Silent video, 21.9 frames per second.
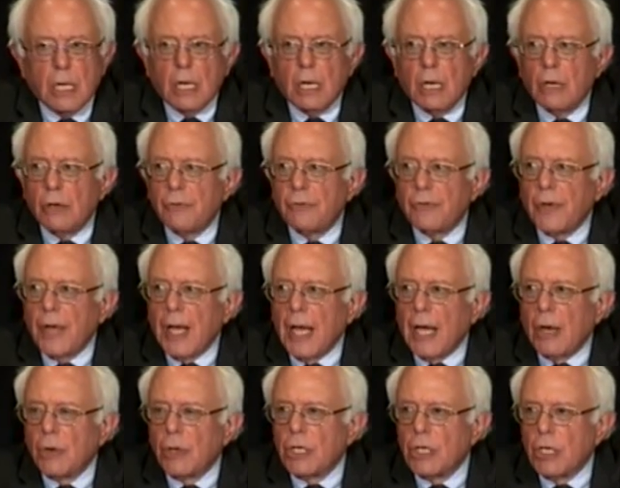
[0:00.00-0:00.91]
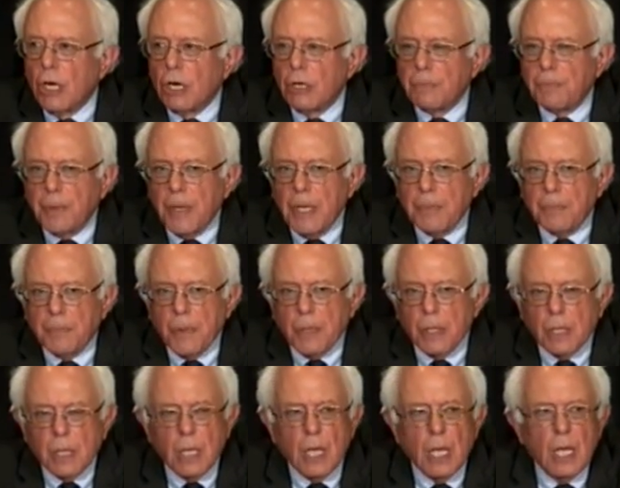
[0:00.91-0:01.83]
of our young
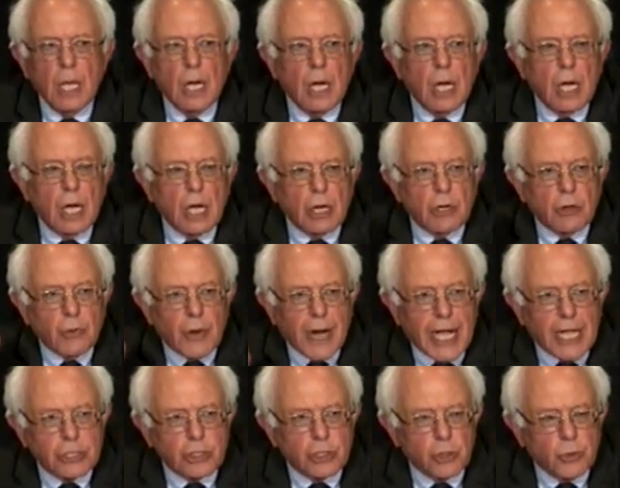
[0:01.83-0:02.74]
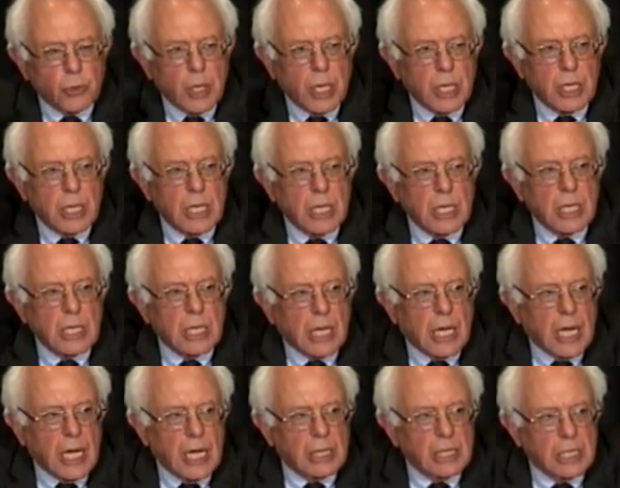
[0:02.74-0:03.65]
people are graduating
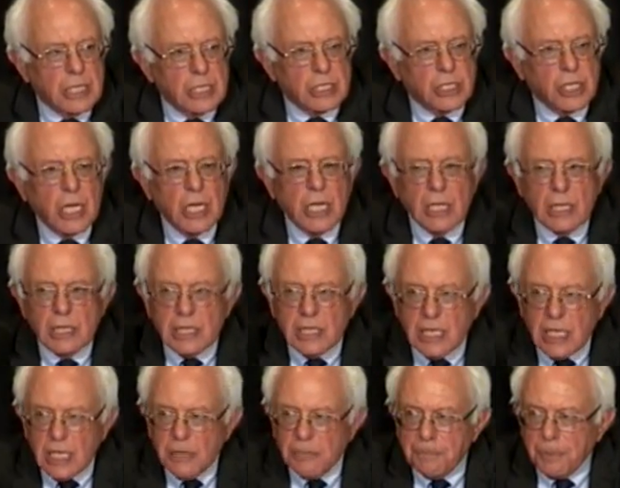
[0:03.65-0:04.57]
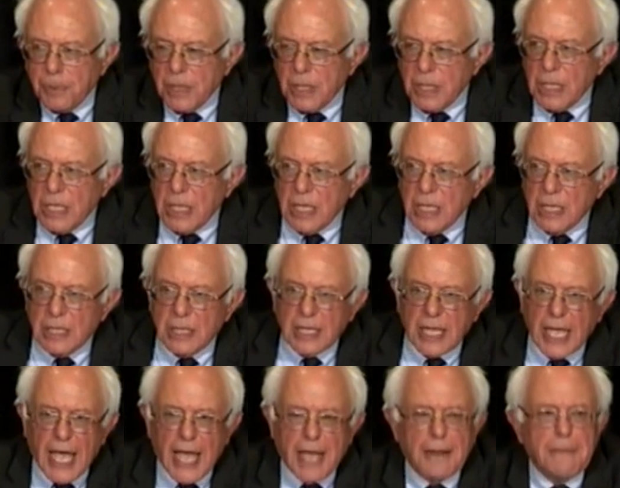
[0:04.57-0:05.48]
college deeply
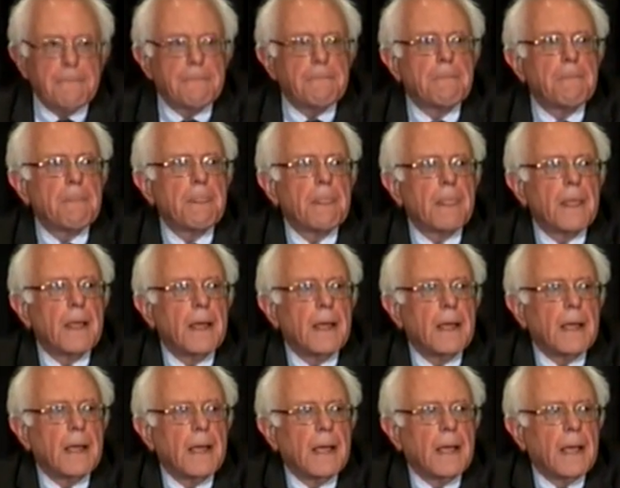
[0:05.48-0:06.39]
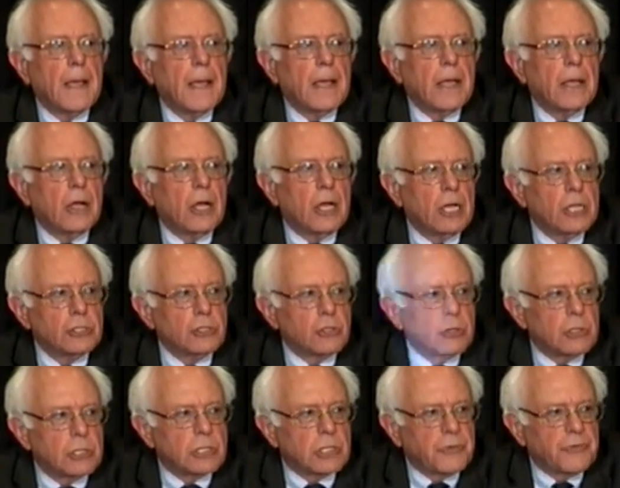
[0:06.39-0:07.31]
in debt, and
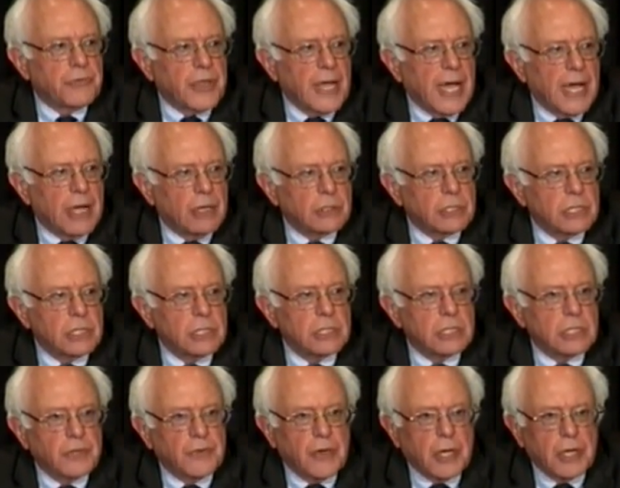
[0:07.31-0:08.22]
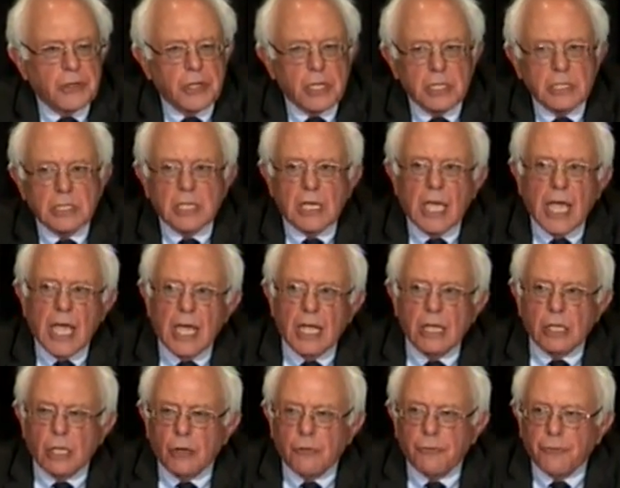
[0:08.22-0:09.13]
hundreds of thousands of others
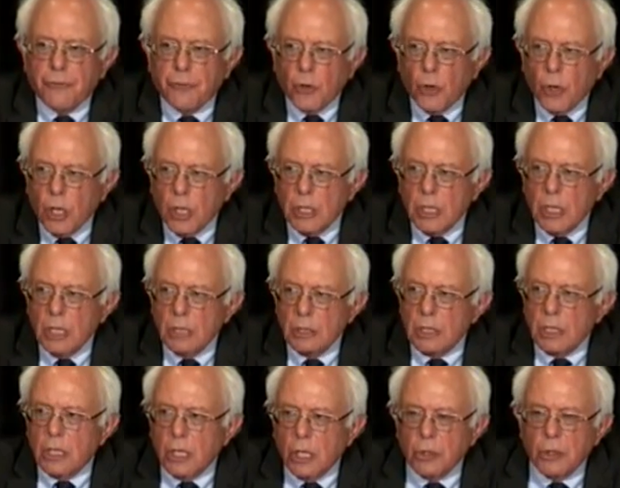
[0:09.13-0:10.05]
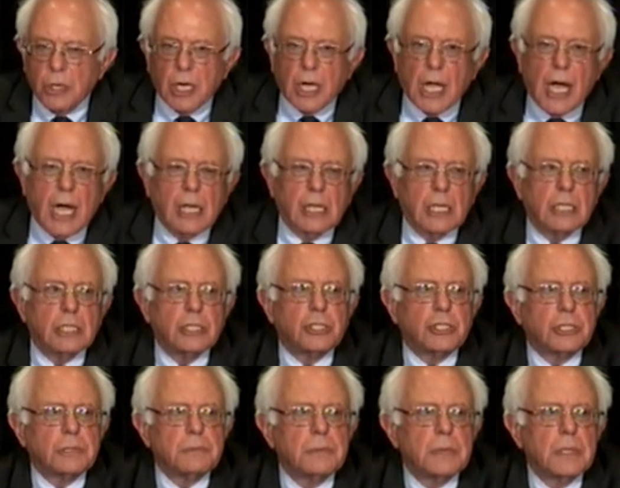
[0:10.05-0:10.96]
can't afford to go to
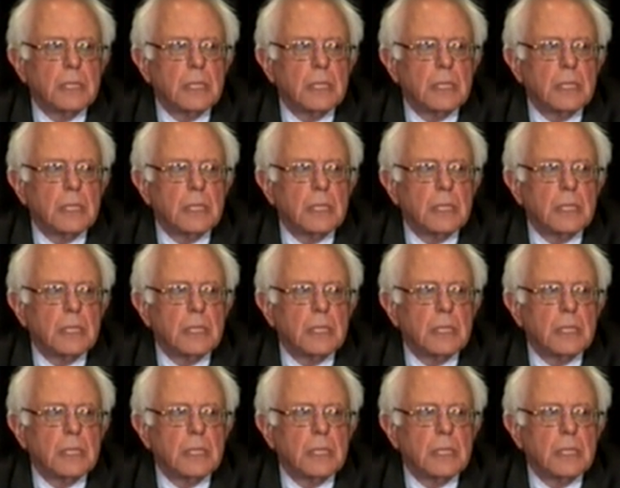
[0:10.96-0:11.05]
college